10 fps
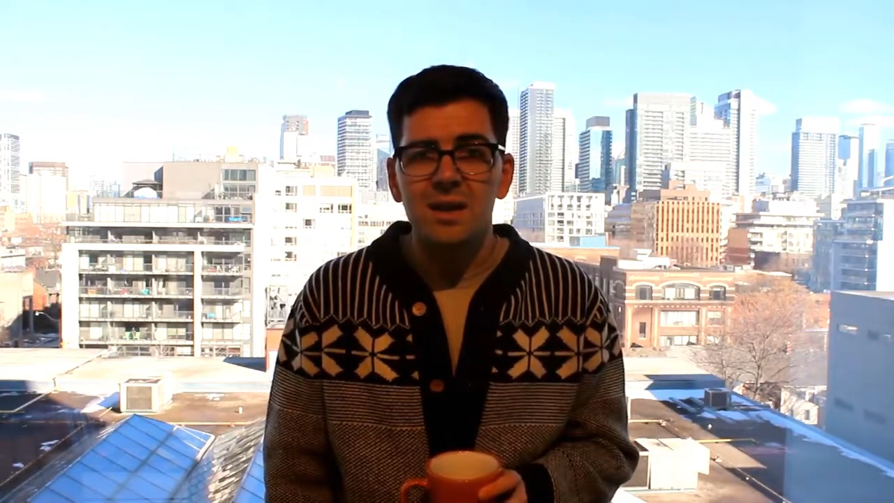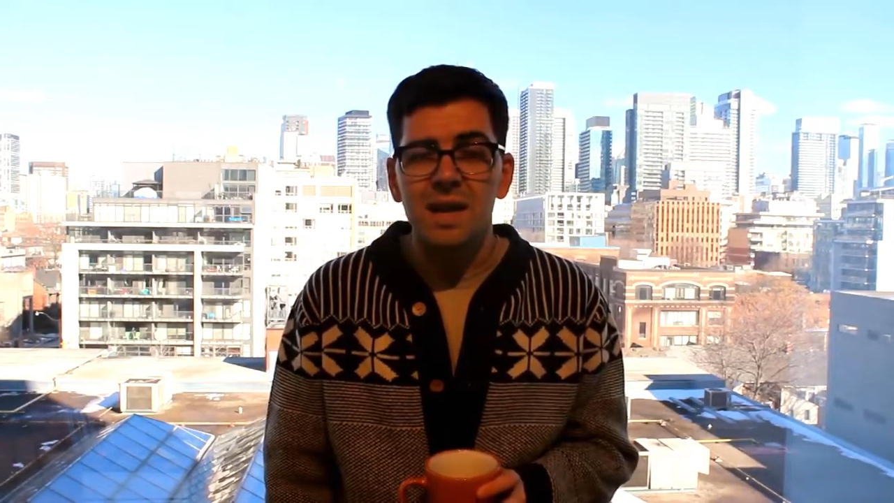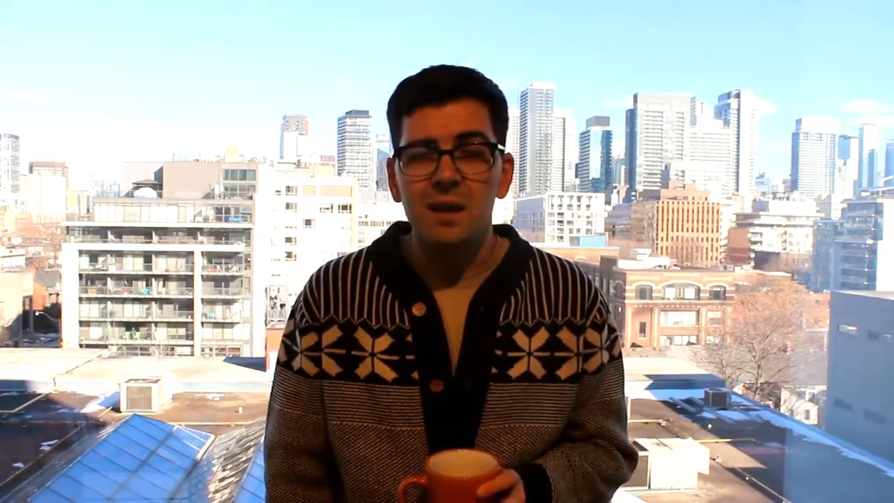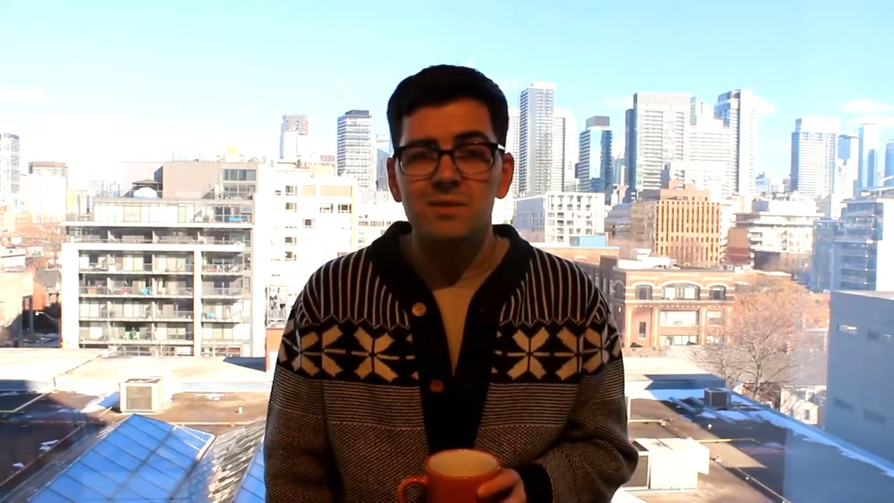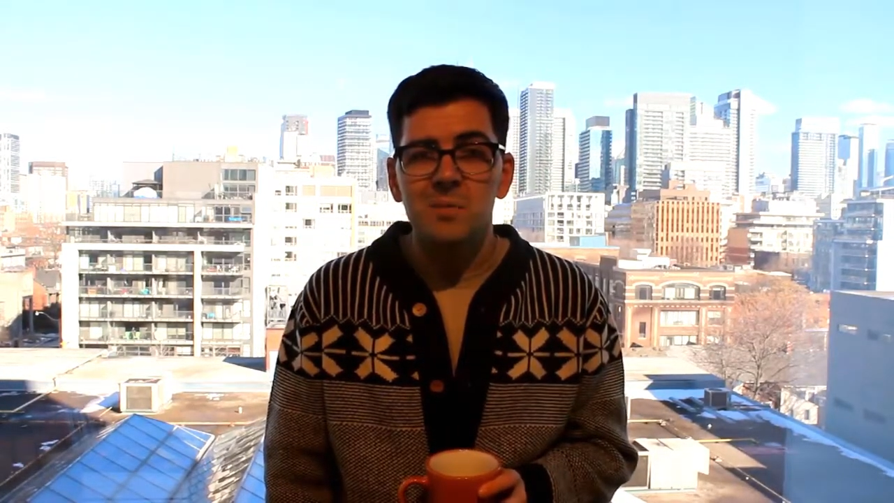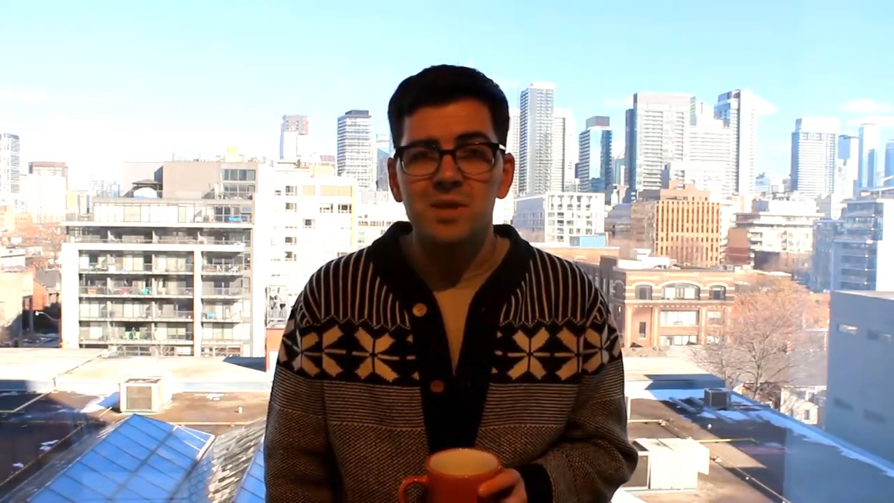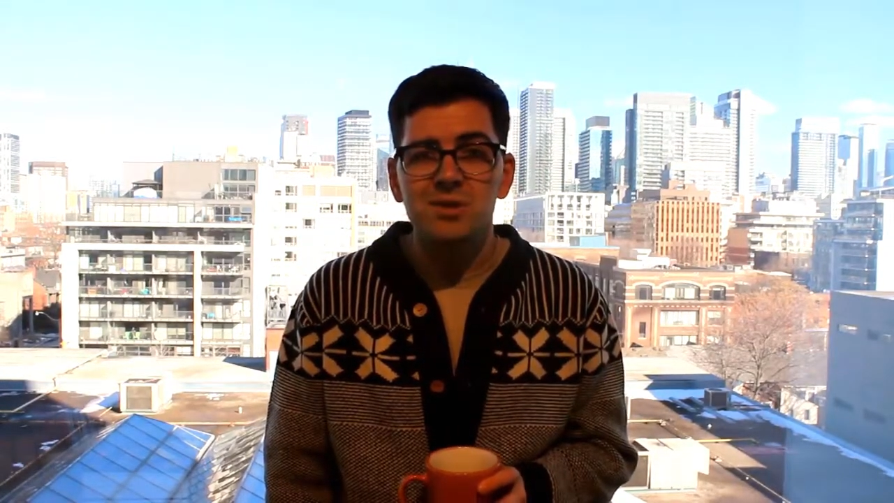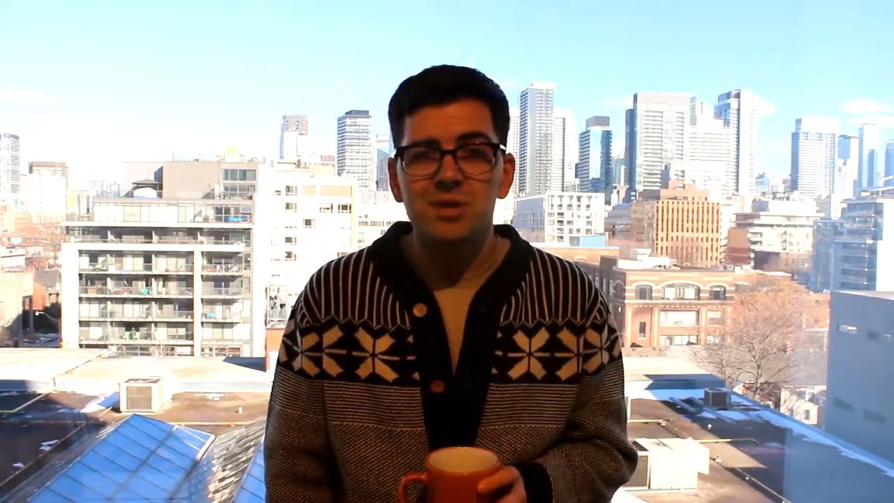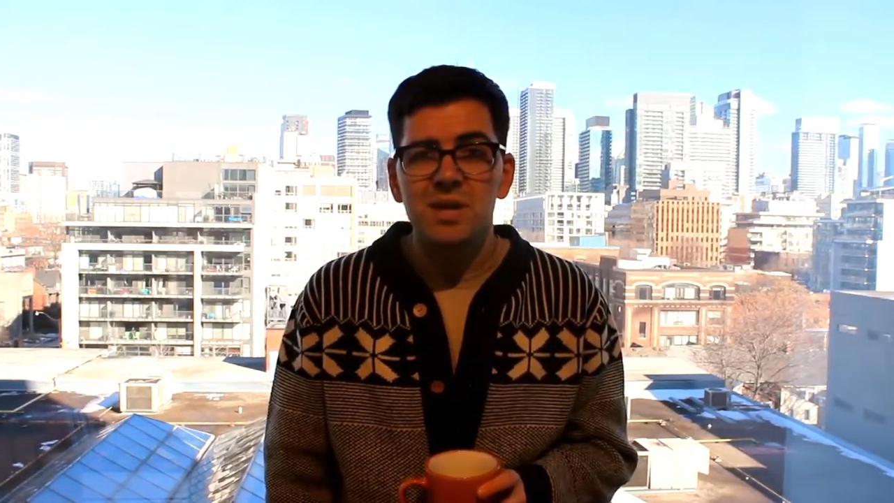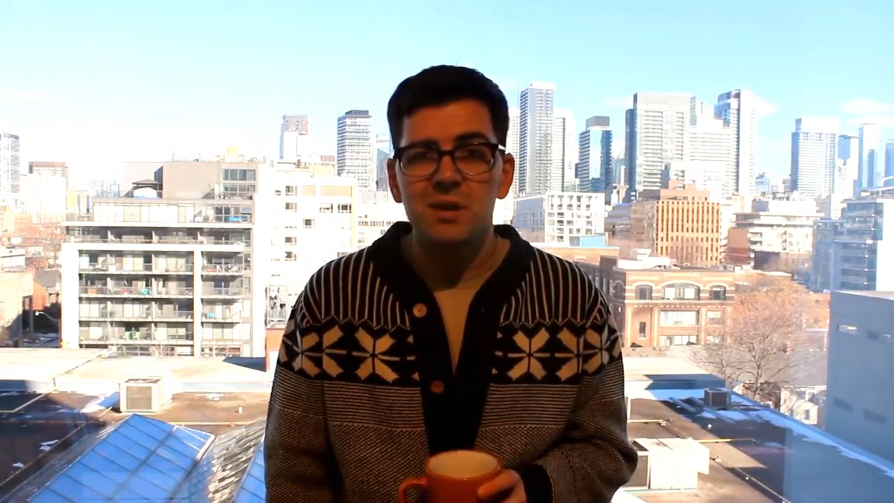Now some of the
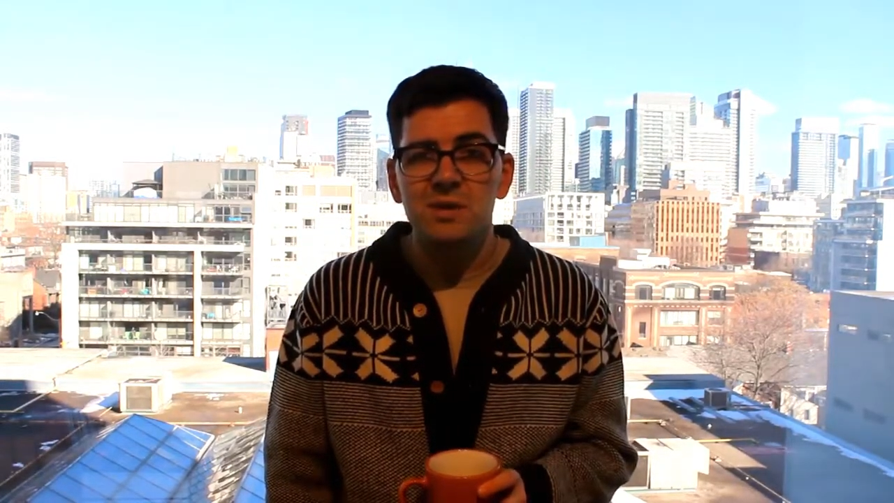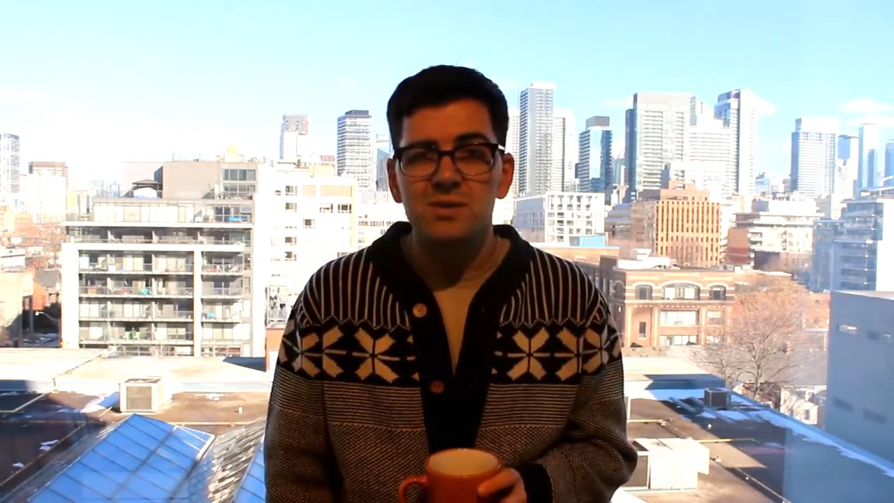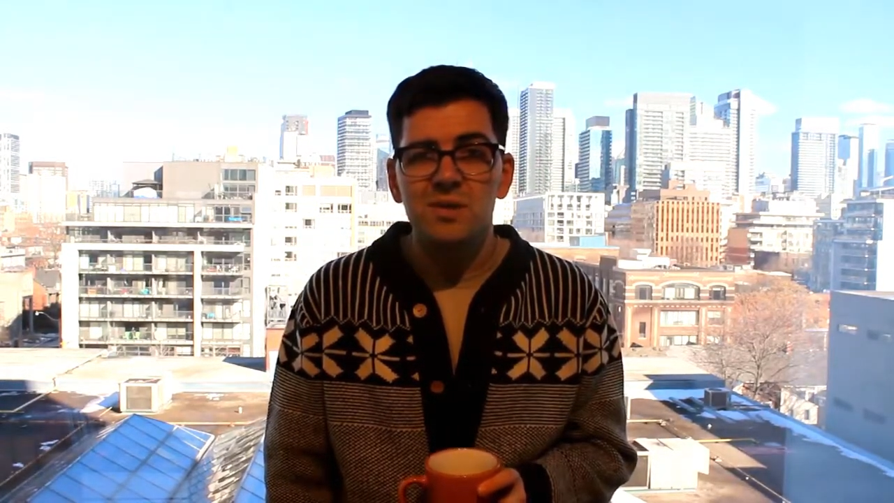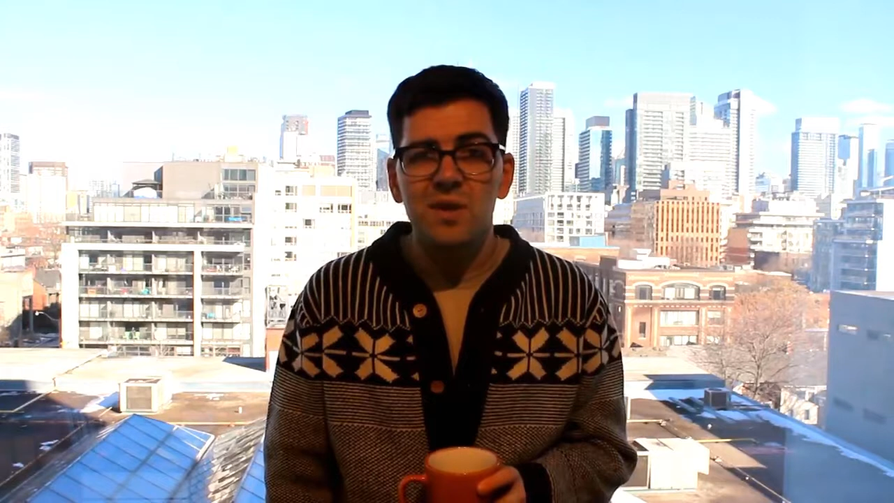generics are